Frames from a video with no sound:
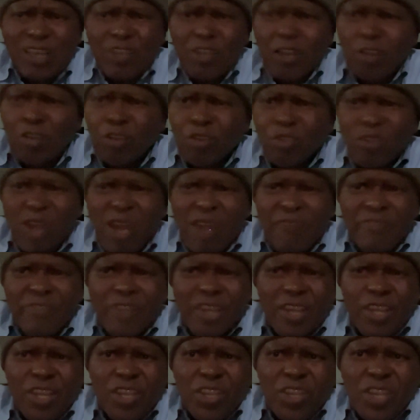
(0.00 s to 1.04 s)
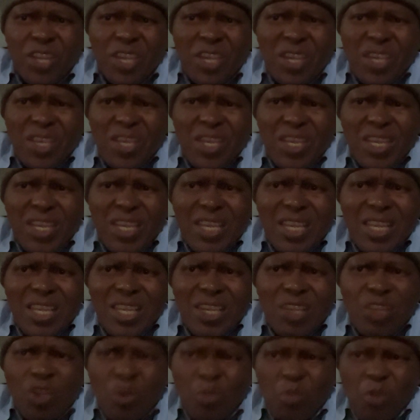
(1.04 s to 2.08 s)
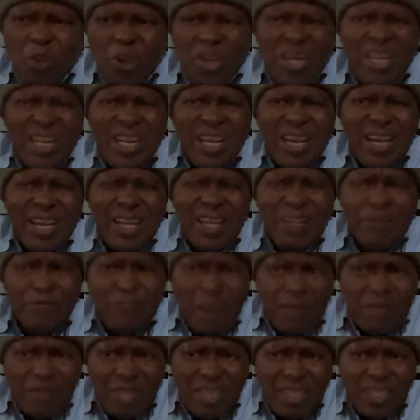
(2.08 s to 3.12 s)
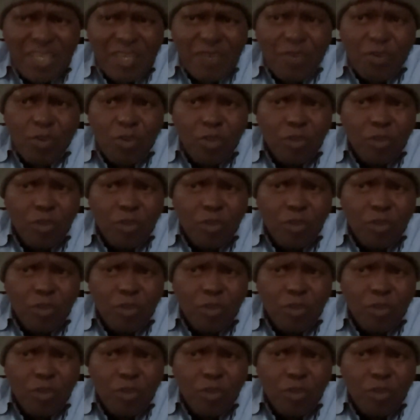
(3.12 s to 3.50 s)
You're going to have pneumonia, inflammation,